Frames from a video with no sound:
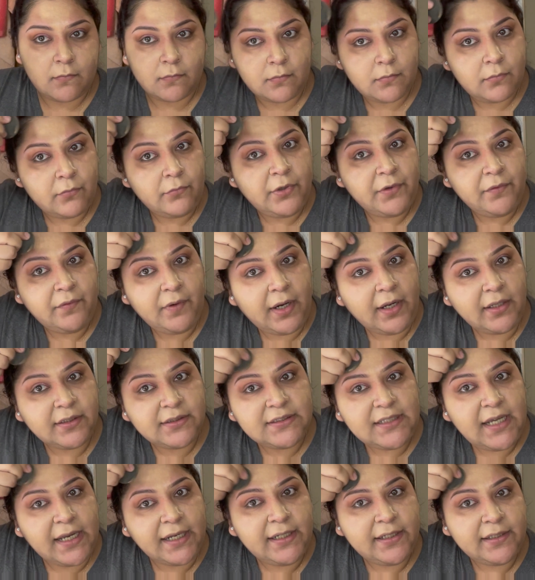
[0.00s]
we were
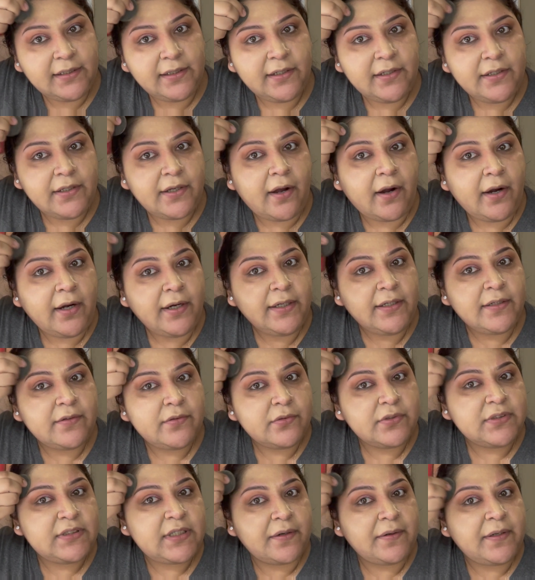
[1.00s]
outside in the yard, and it
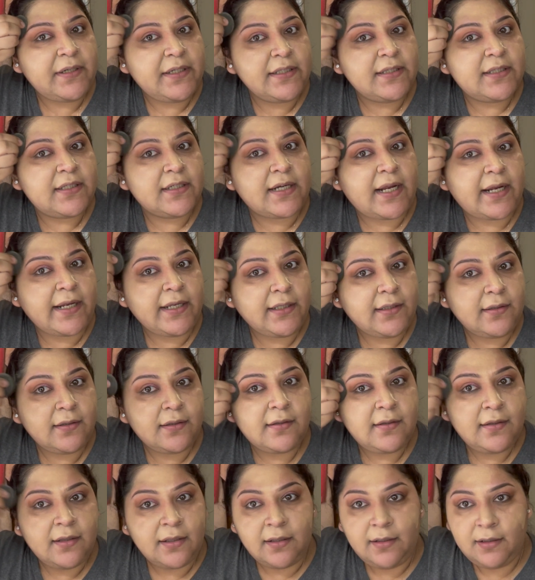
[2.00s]
was already the night.
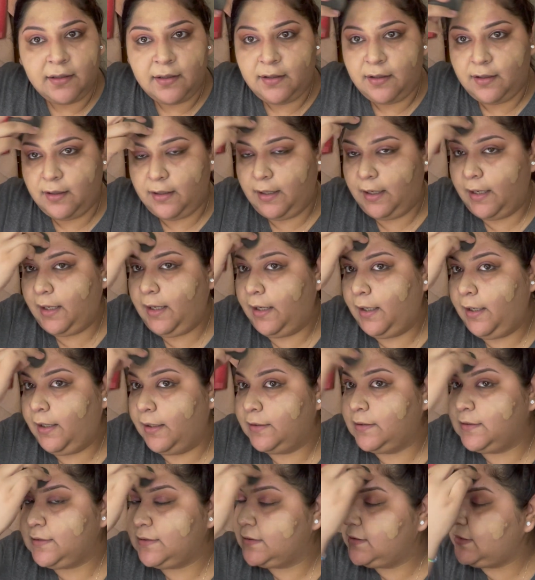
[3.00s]

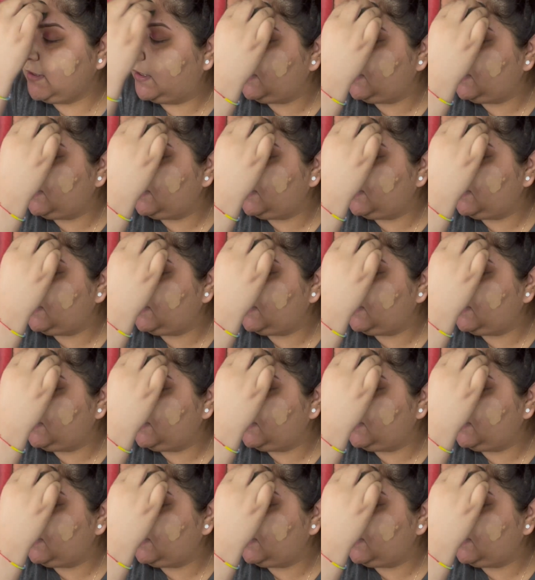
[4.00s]
And,